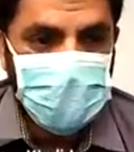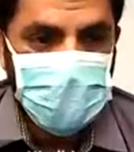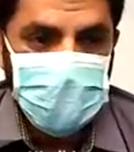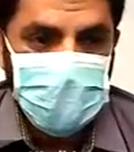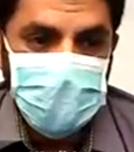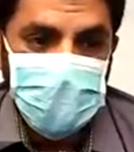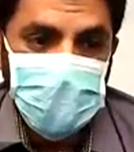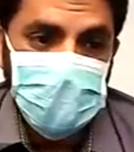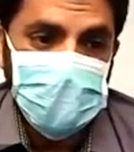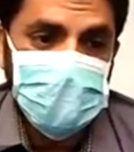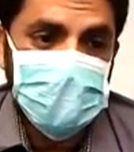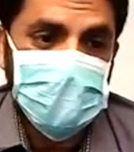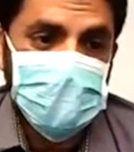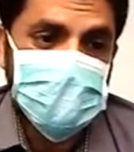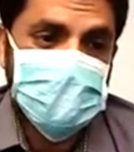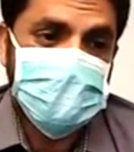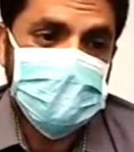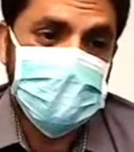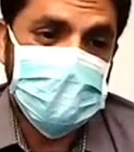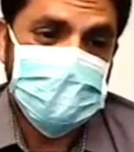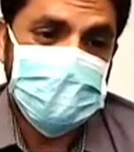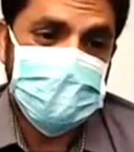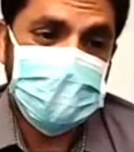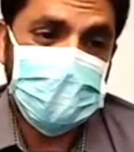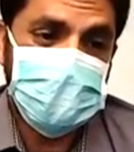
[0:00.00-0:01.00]
Now the
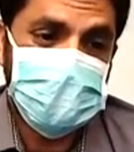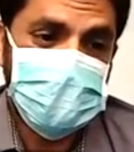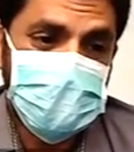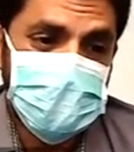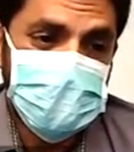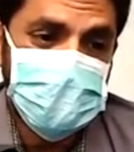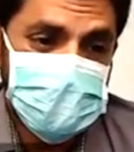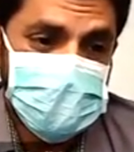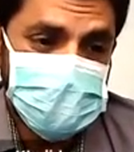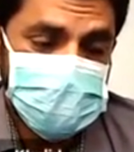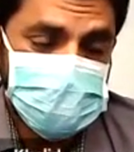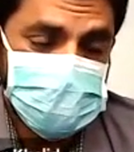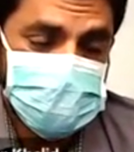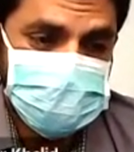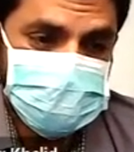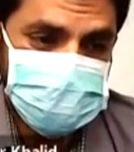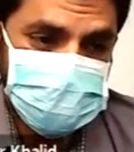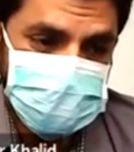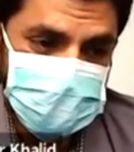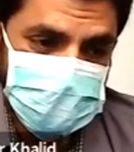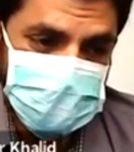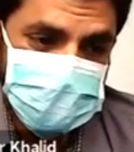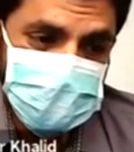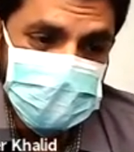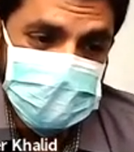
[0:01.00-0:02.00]
specific measure.
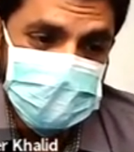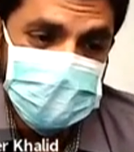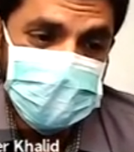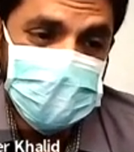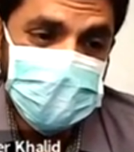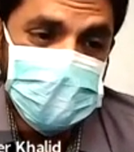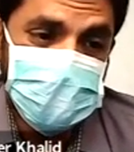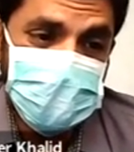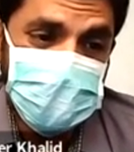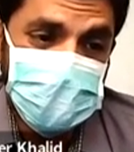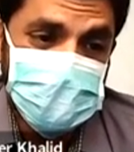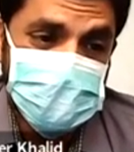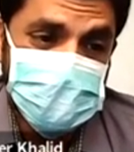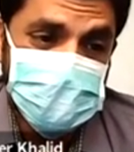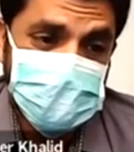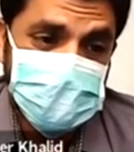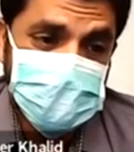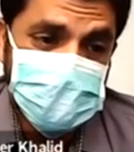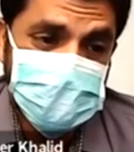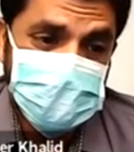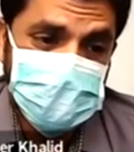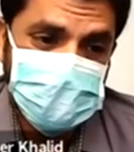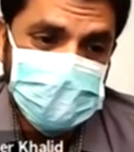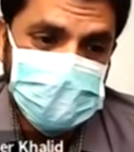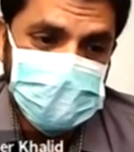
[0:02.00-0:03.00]
Specific measure
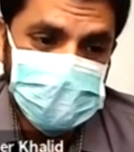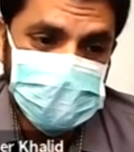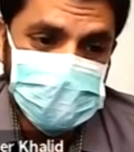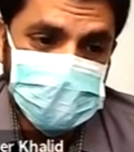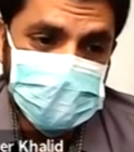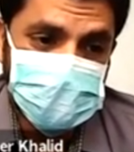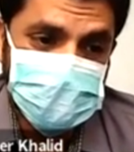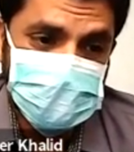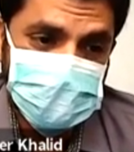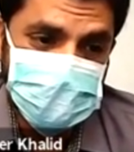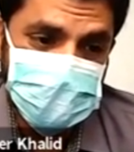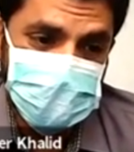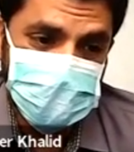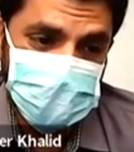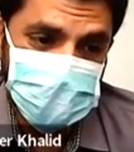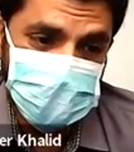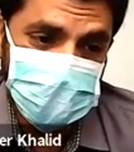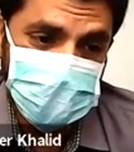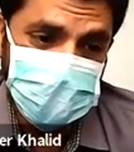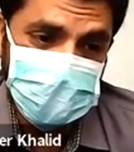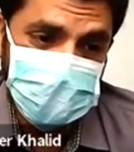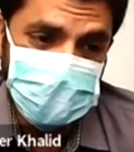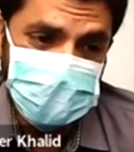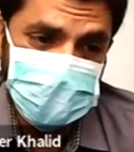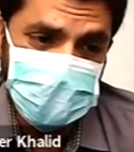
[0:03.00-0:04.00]
includes drug
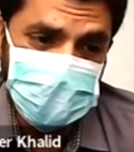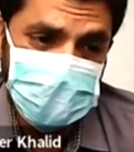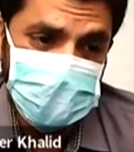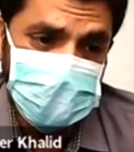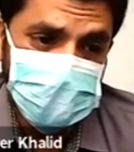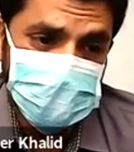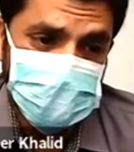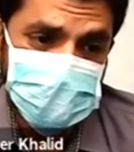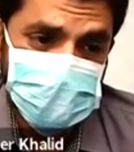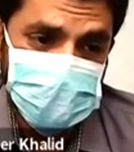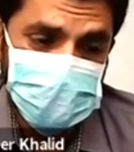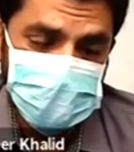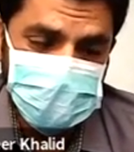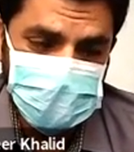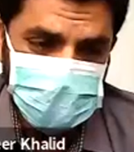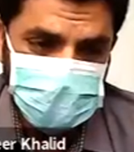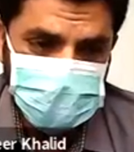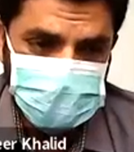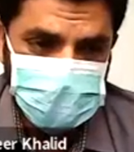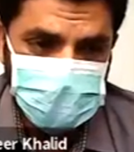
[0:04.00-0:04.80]
and endoscopy.